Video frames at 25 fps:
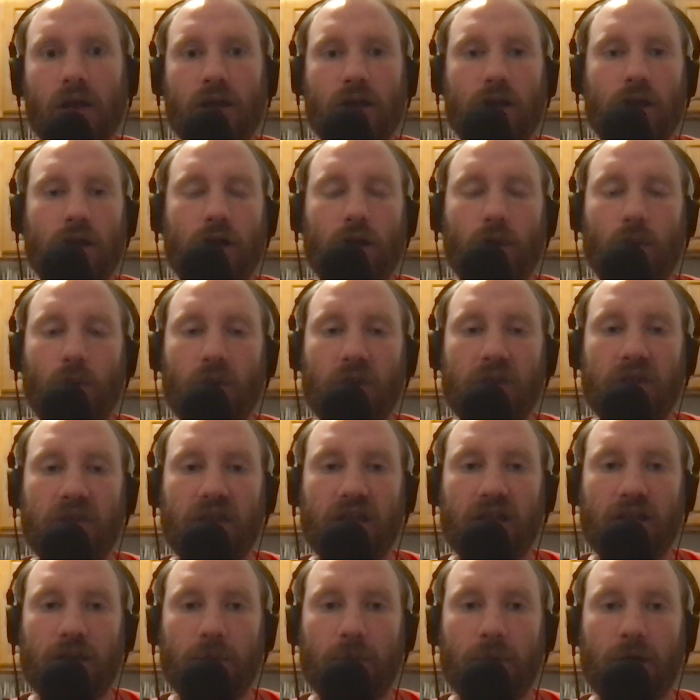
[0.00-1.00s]
We
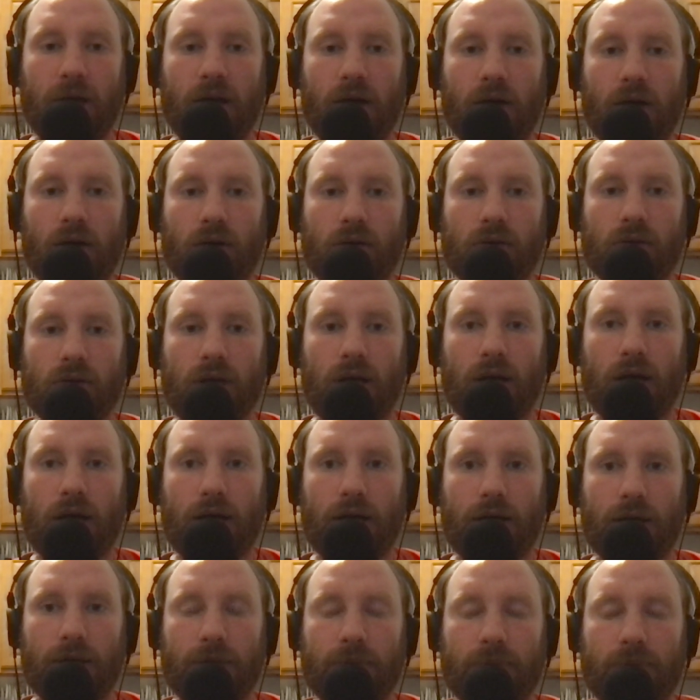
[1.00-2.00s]
think about
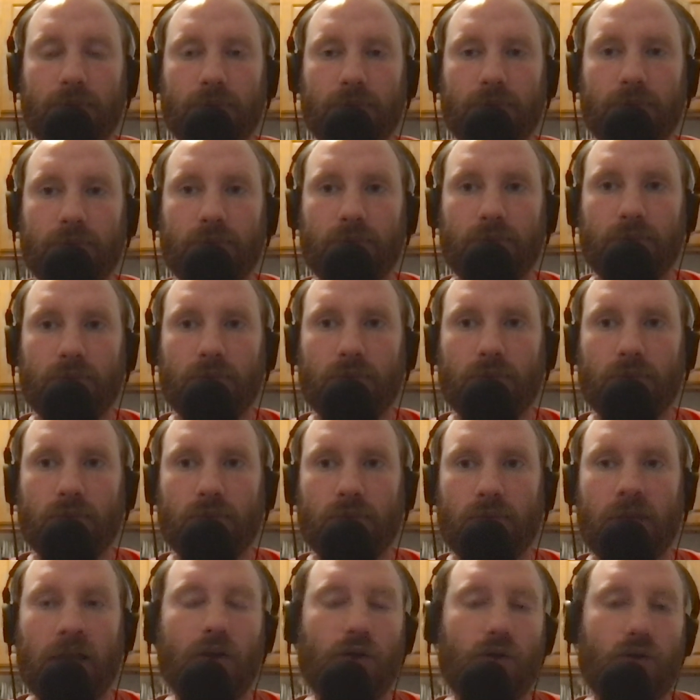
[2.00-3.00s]

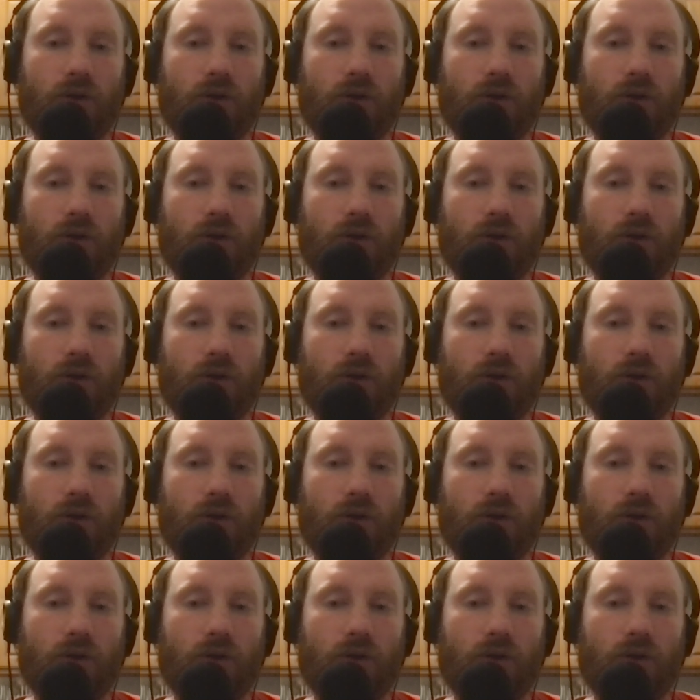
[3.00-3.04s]
now